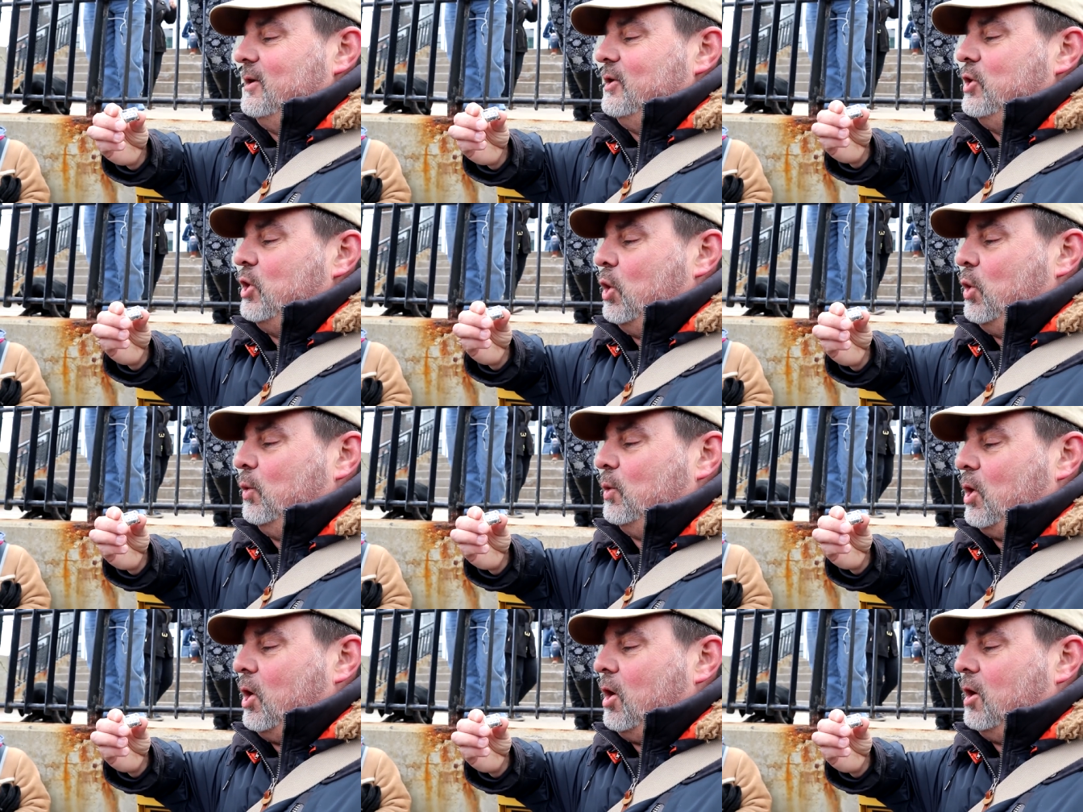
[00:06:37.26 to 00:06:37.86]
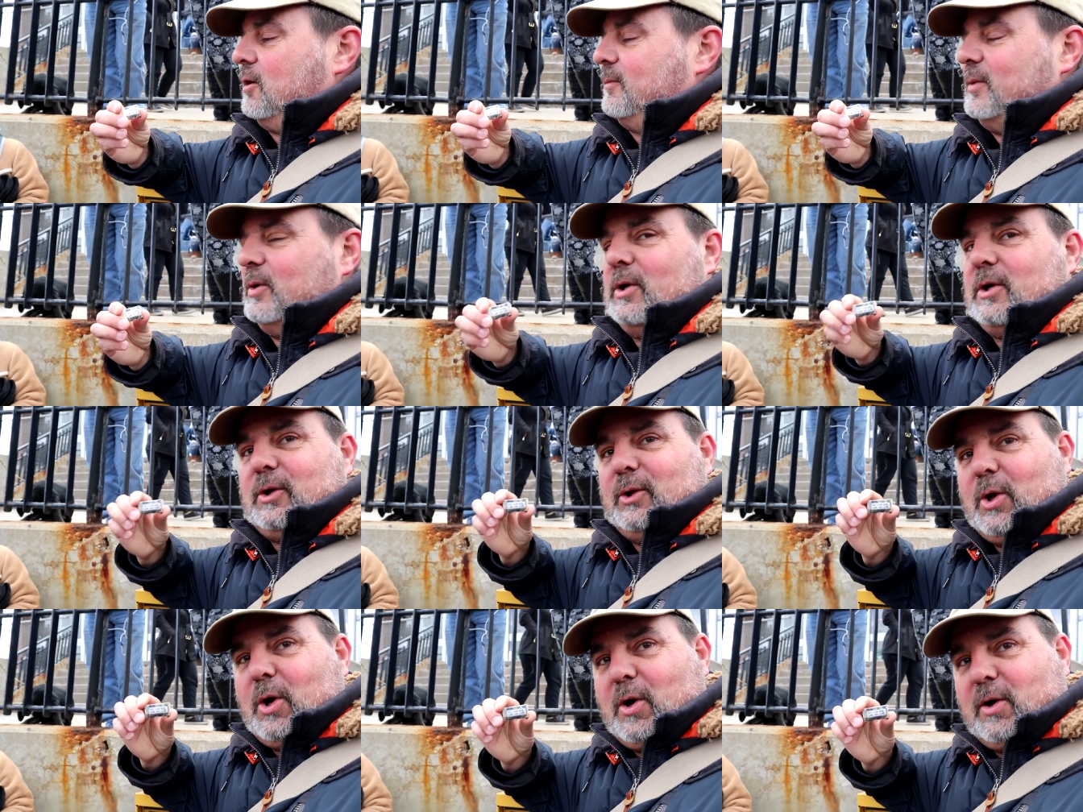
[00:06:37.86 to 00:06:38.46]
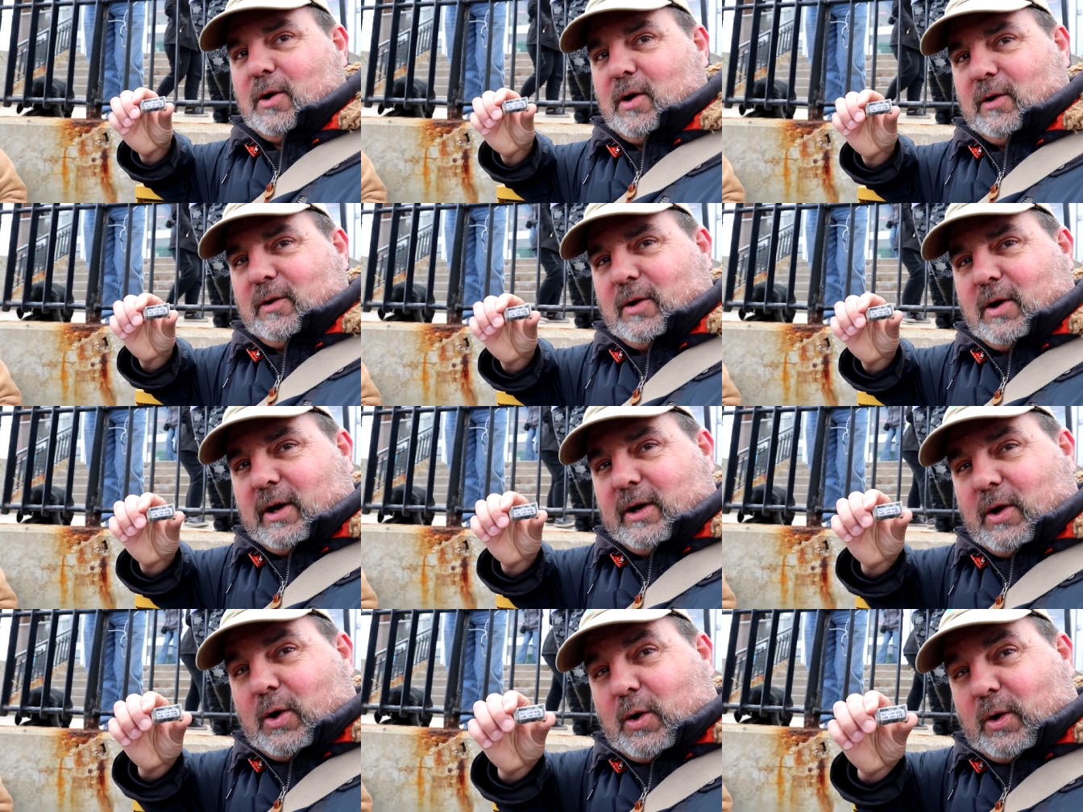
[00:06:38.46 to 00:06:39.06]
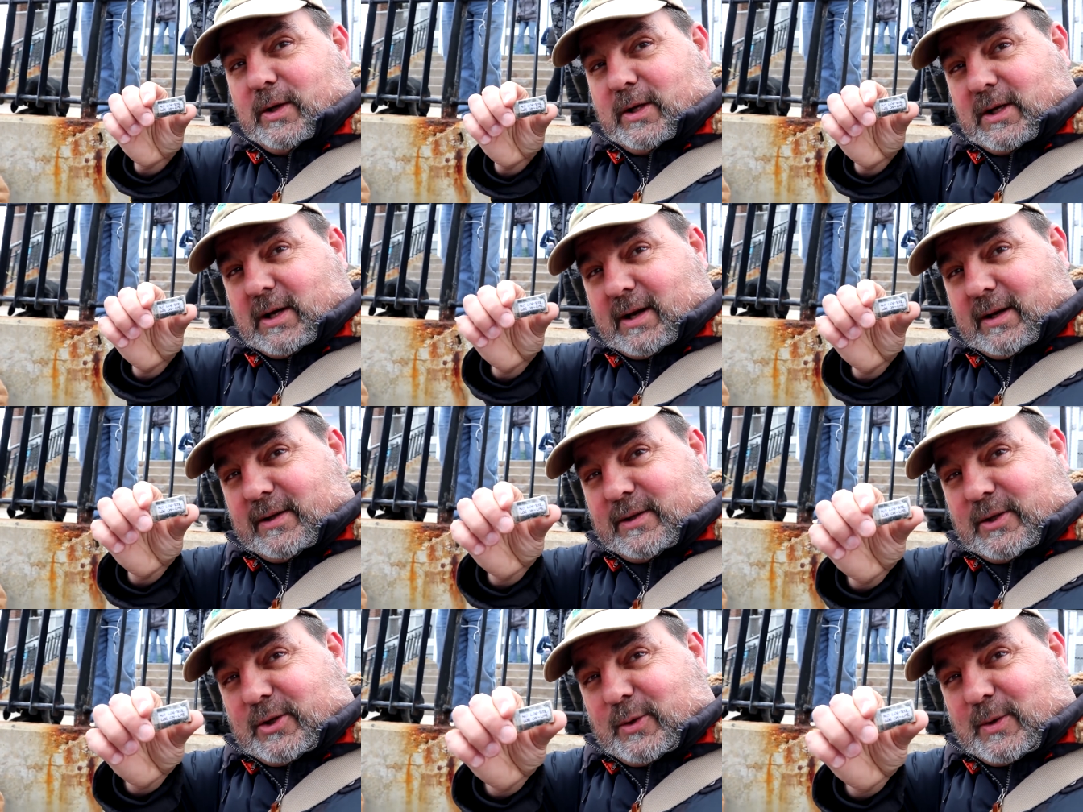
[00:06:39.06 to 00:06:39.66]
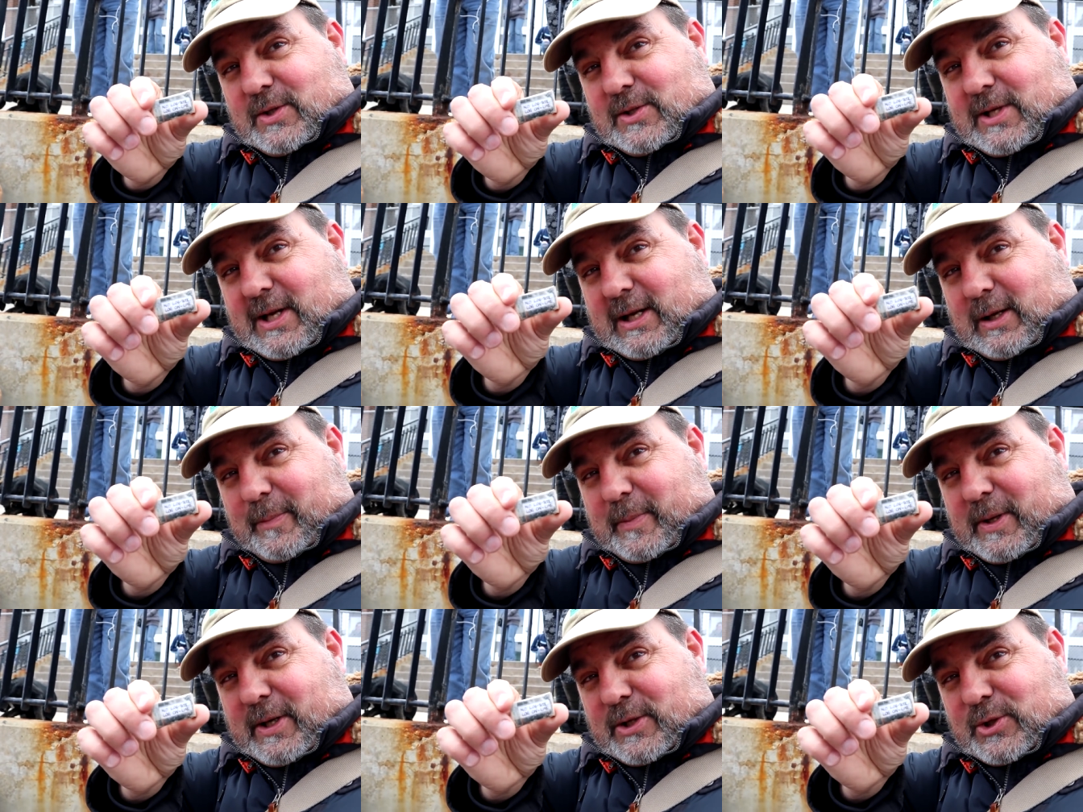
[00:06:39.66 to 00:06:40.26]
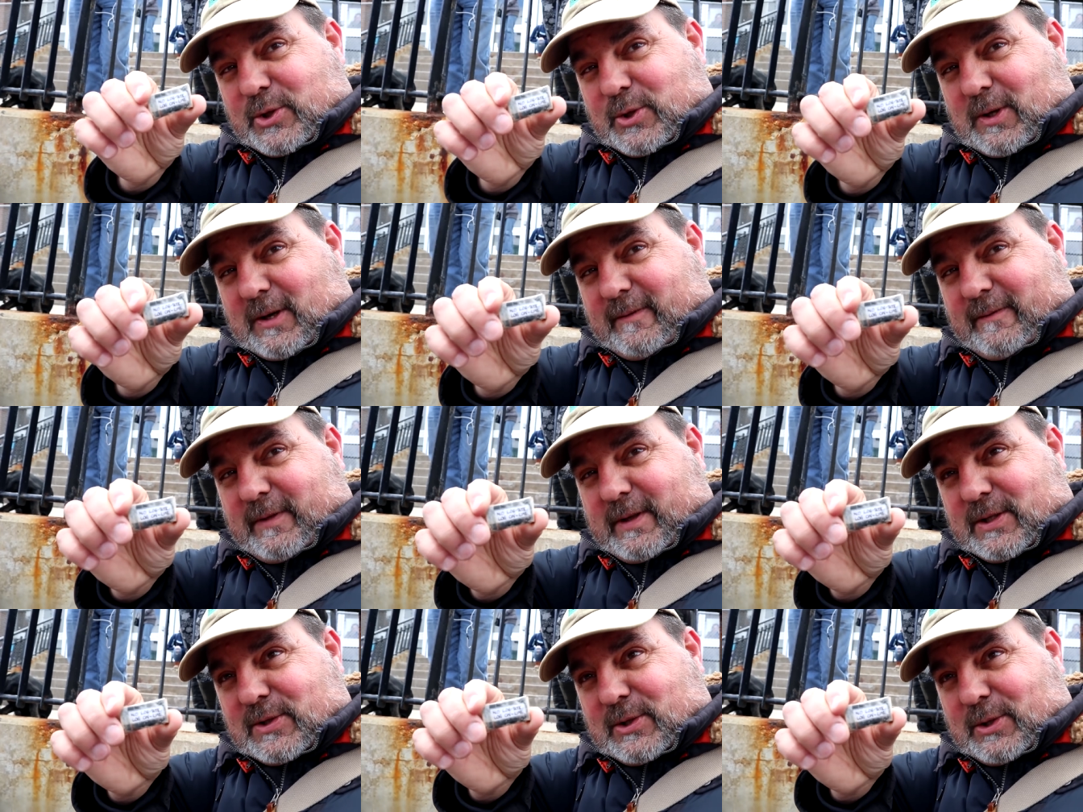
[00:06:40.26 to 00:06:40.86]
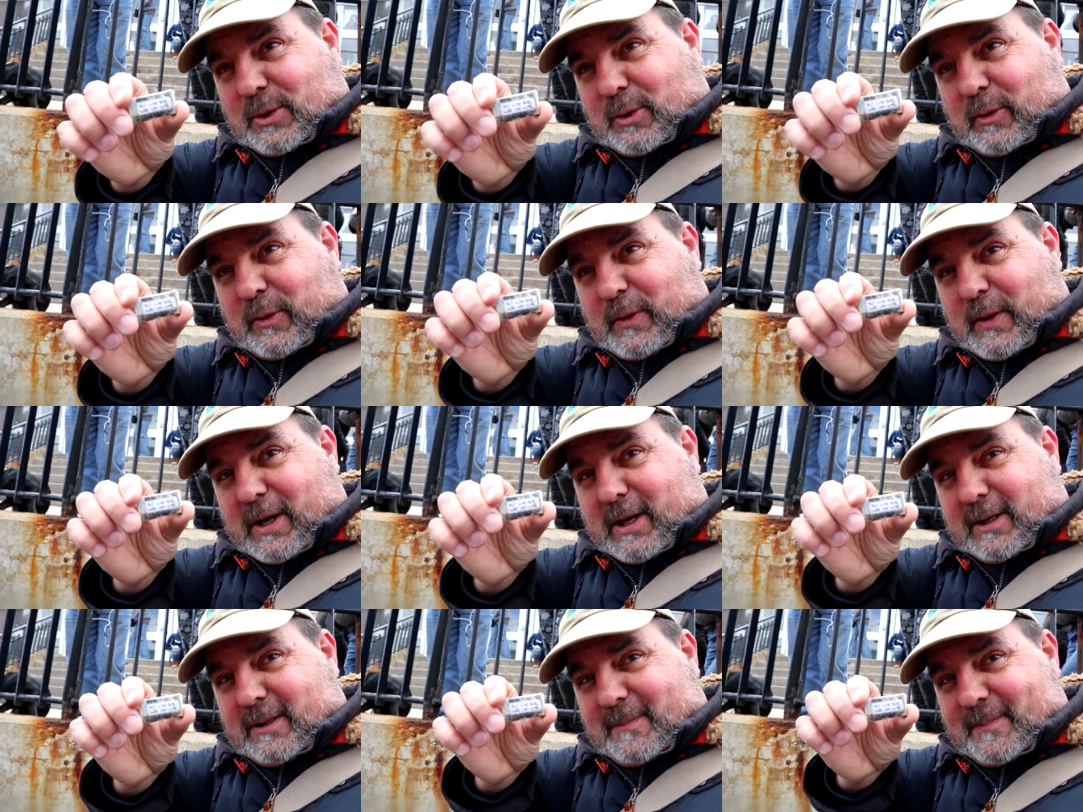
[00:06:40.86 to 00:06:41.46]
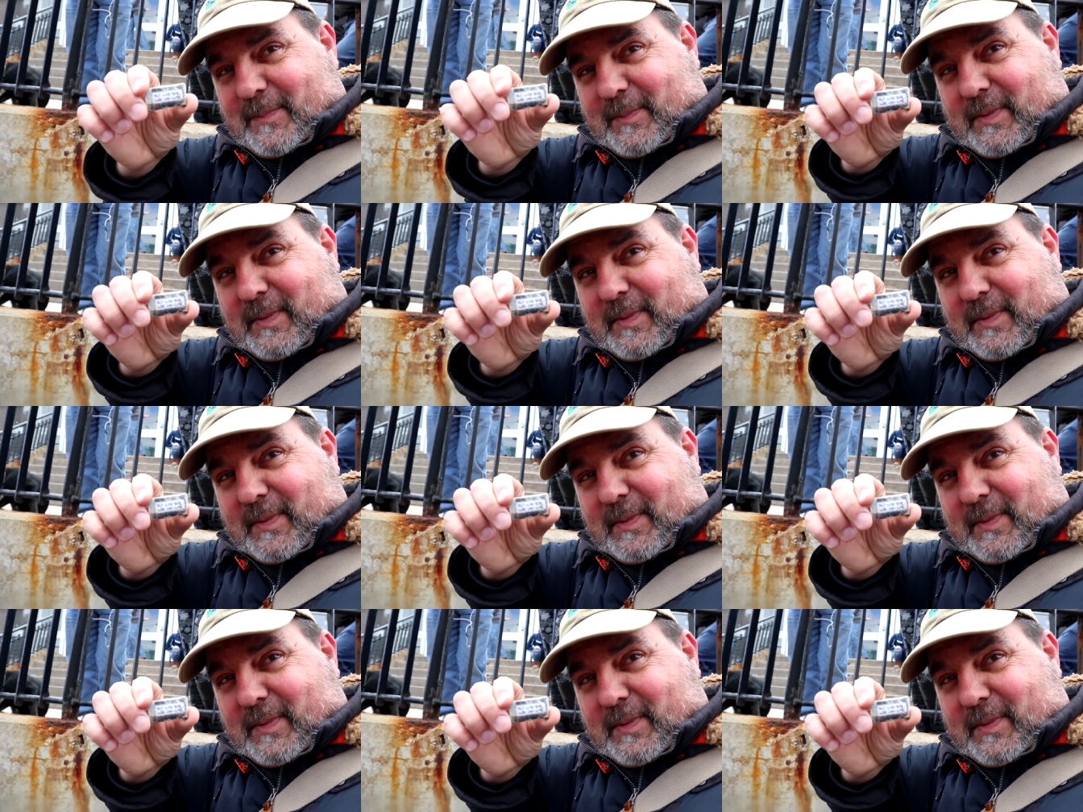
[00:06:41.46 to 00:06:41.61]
No logbook, log online. All you got to do is take a picture of this little thing